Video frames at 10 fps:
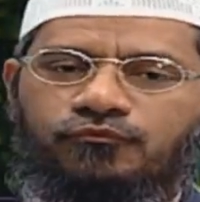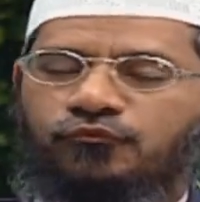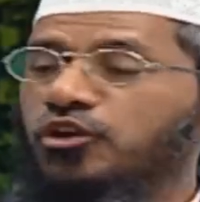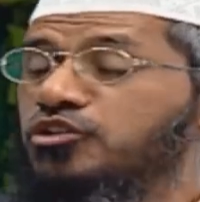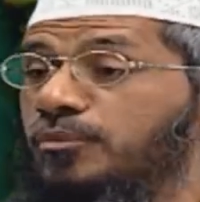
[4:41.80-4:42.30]

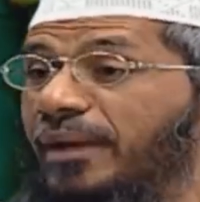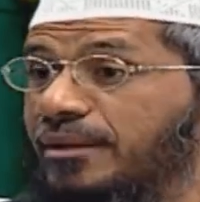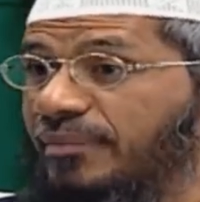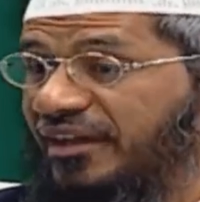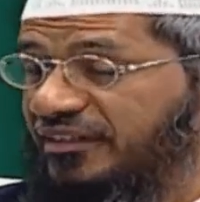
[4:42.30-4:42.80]
what is the
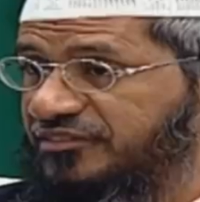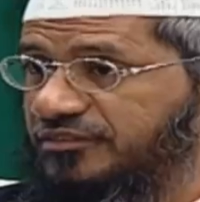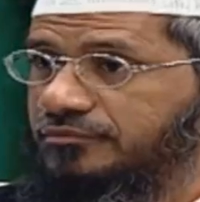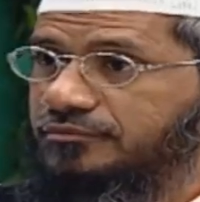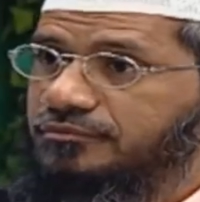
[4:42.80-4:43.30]
bank
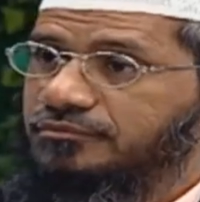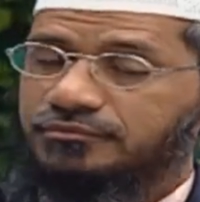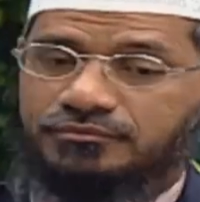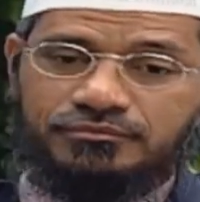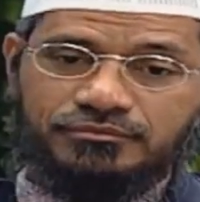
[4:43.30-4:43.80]
balance,
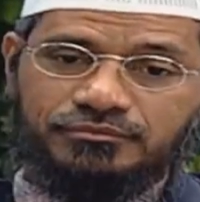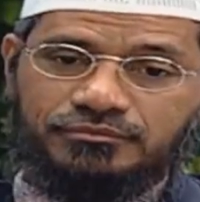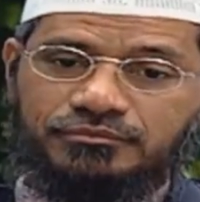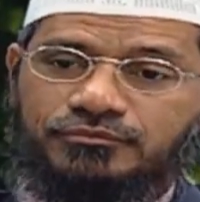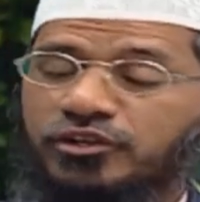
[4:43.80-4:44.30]

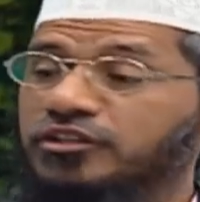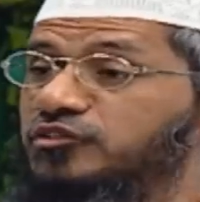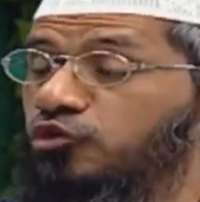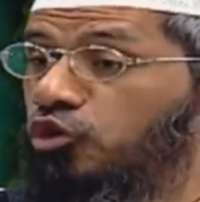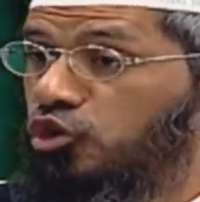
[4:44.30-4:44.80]
what is
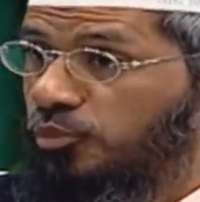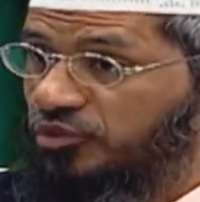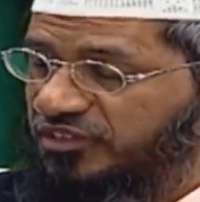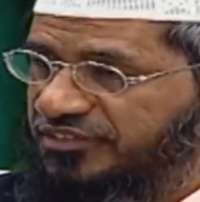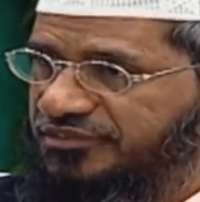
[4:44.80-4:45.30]
the gold you
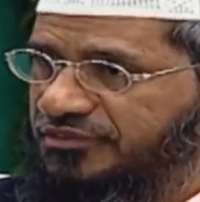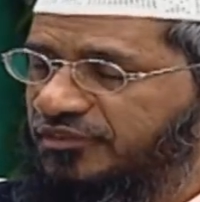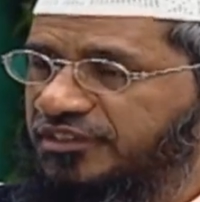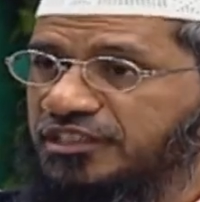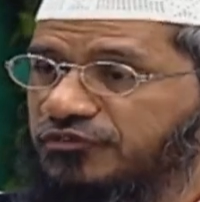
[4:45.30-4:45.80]
possess,
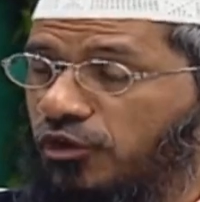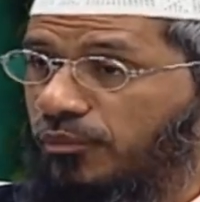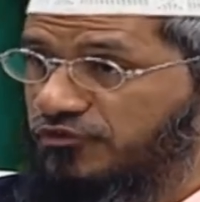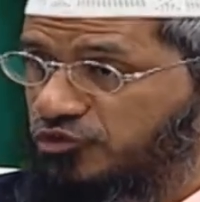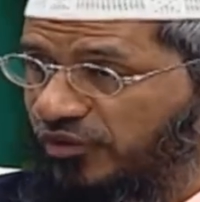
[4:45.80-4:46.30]
whether in the form
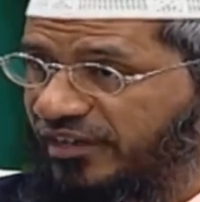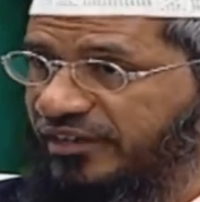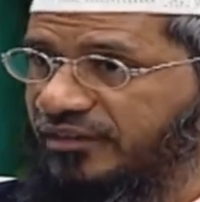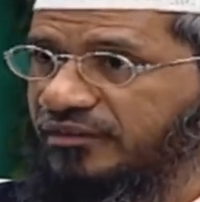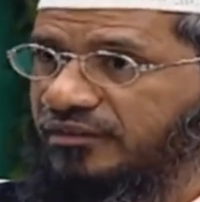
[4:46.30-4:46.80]
of jewelry,